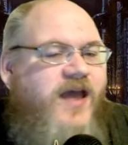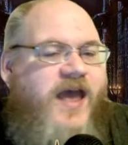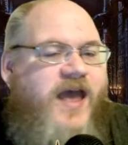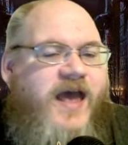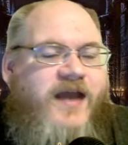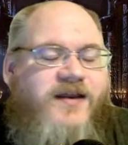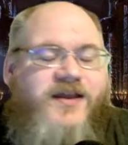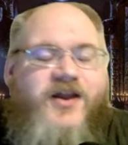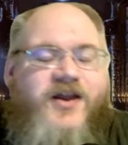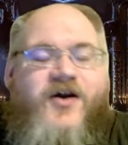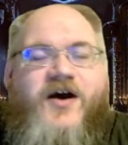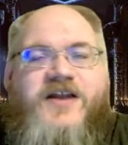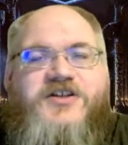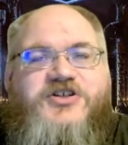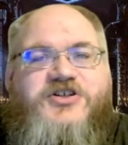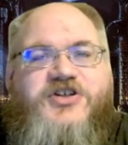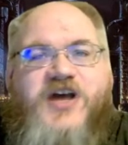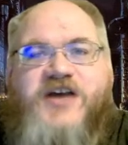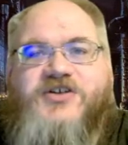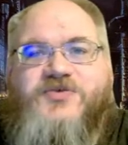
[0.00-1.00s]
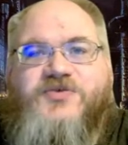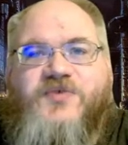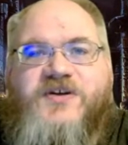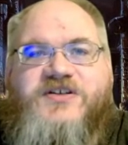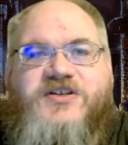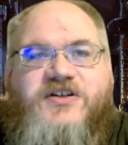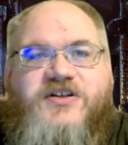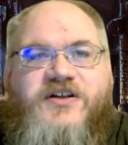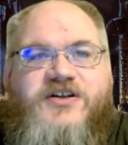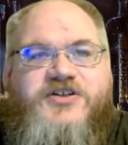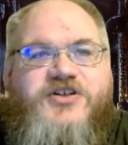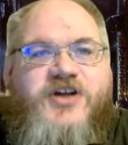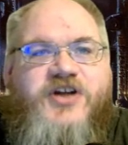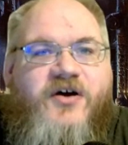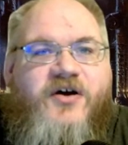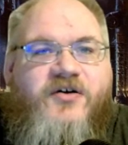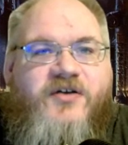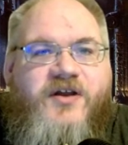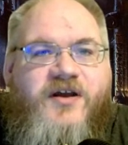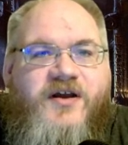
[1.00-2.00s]
and you know, I just recently
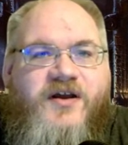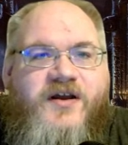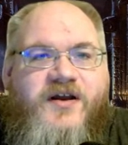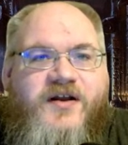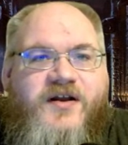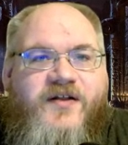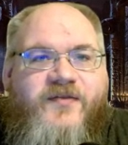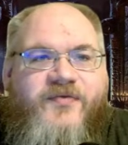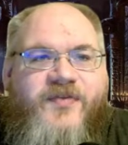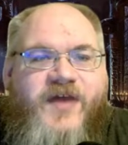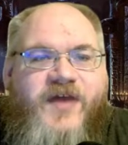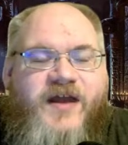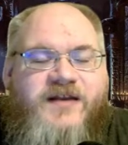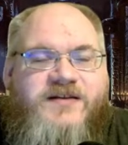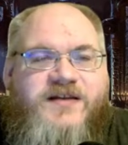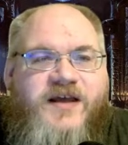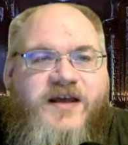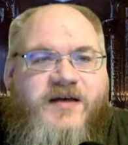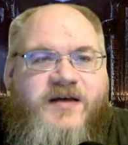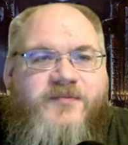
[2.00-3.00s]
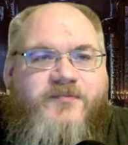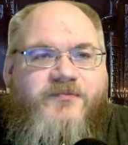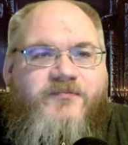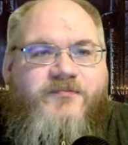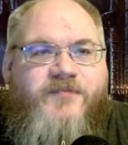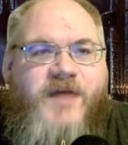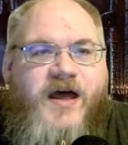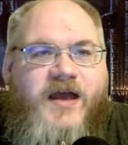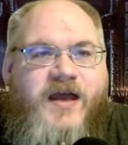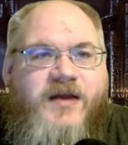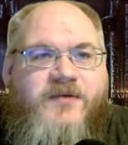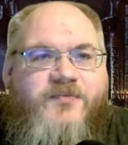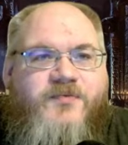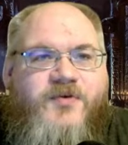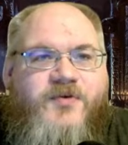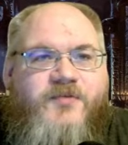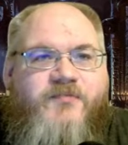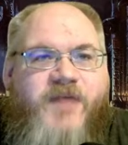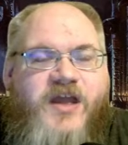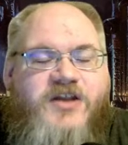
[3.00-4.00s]
showed that uh, my
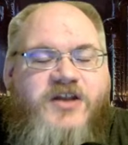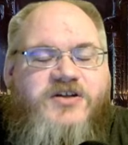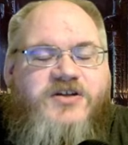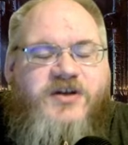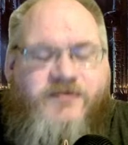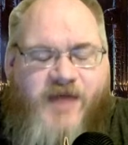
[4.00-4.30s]
roommate,